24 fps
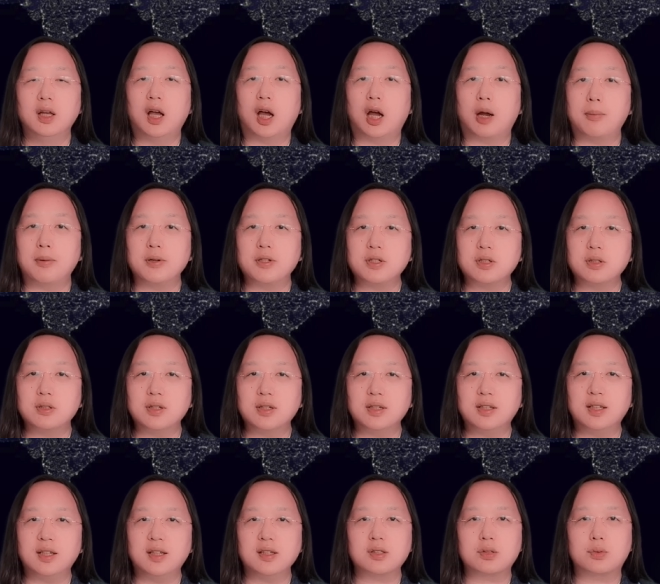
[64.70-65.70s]

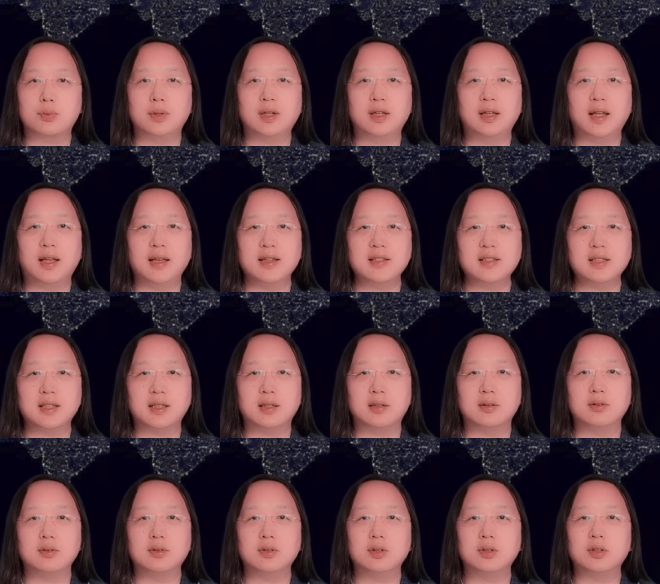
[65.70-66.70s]
Opportunities
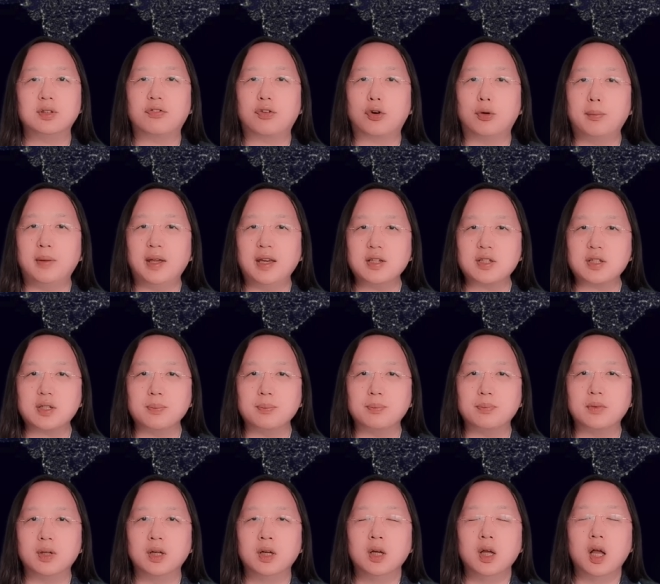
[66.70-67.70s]
relating to the formation
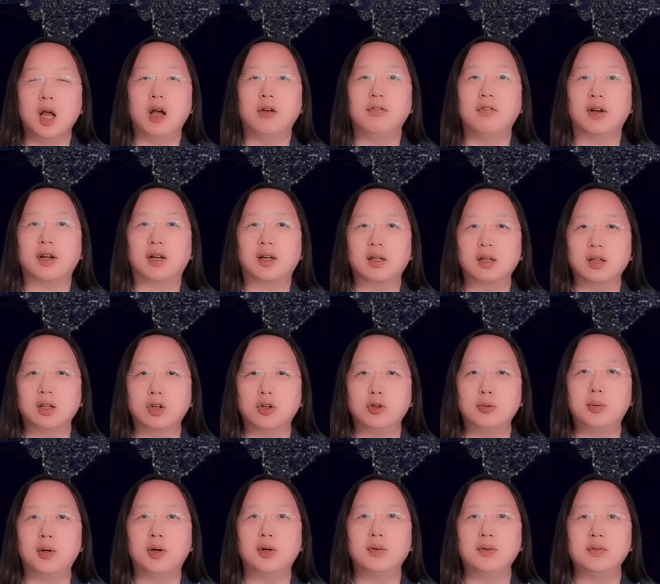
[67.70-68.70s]
of a
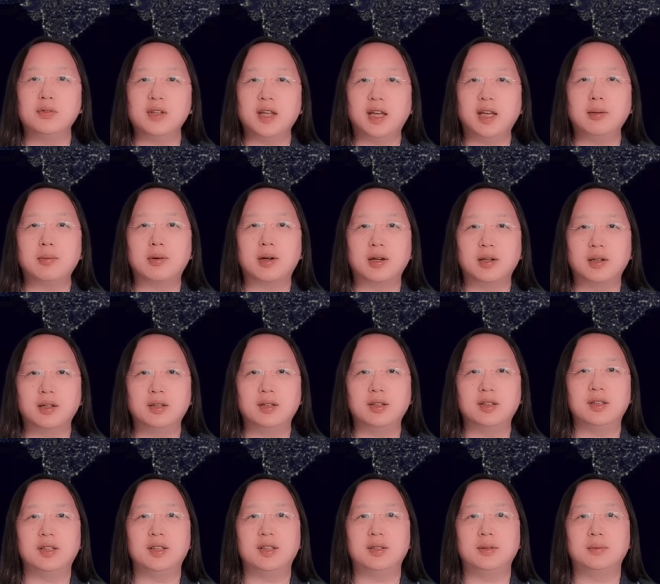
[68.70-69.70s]
global
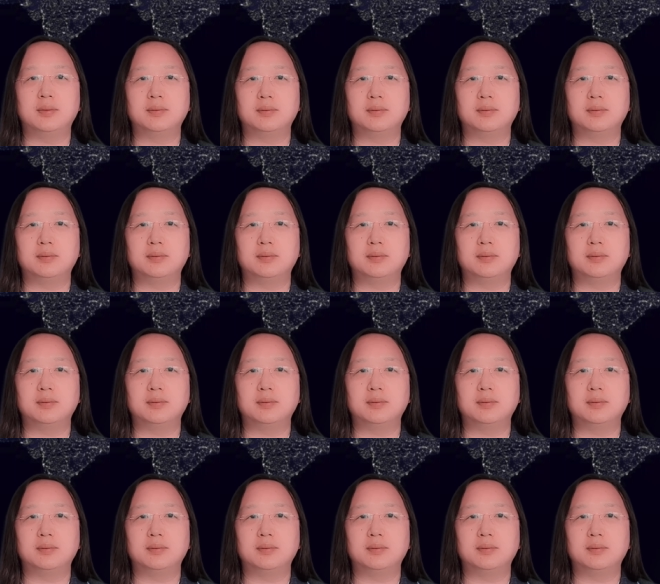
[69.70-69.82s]
neighborhood.